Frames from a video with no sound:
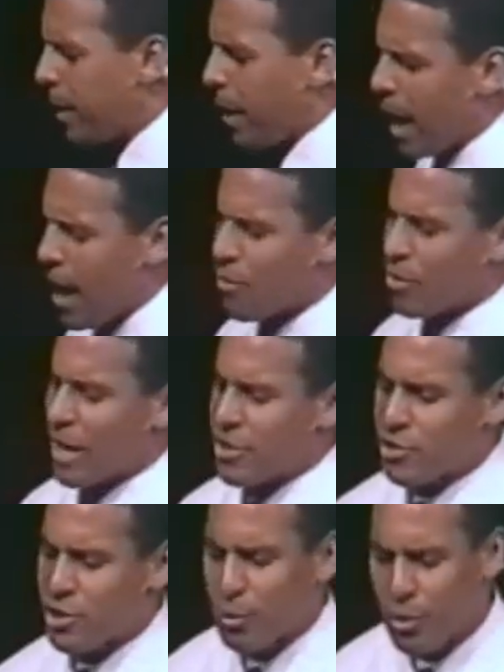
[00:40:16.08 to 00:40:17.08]
our
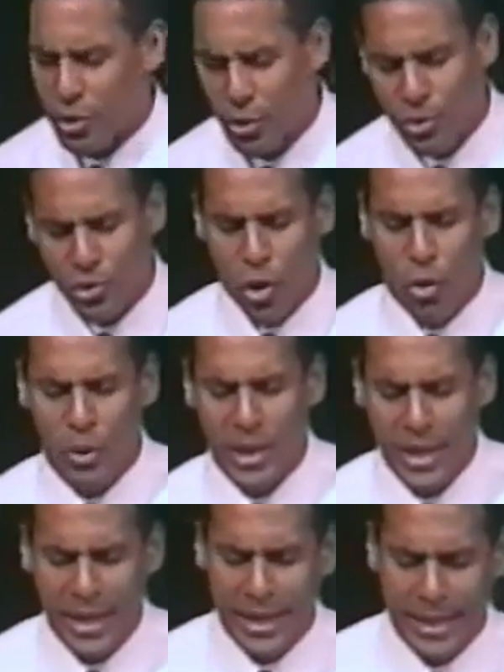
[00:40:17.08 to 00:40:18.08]
relationship with you is all we need.